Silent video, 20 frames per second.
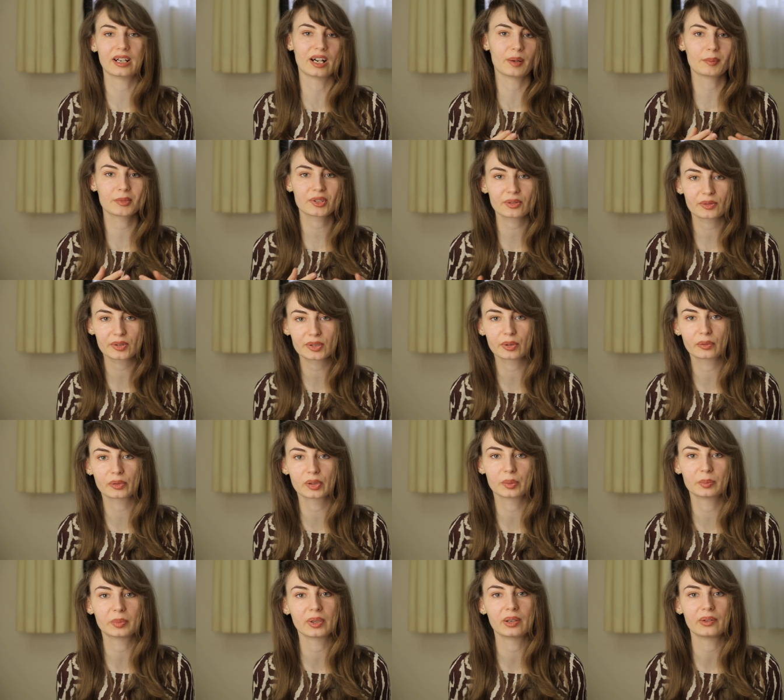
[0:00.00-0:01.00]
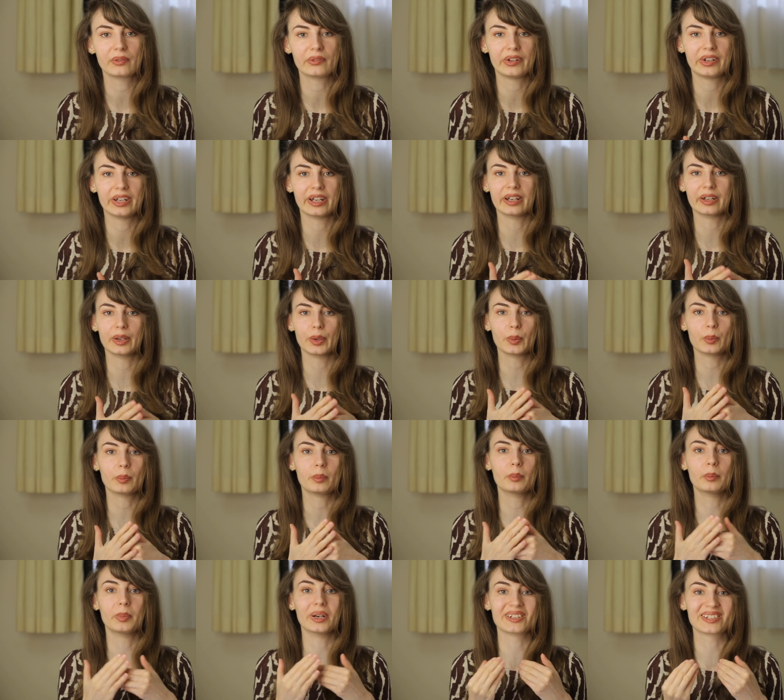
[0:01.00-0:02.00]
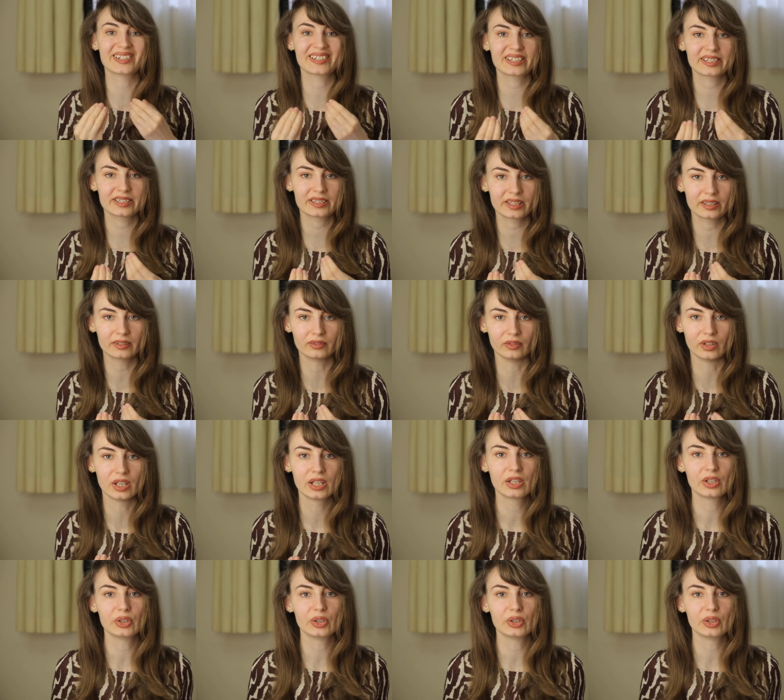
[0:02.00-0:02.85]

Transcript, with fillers: i'm so sorry about that but still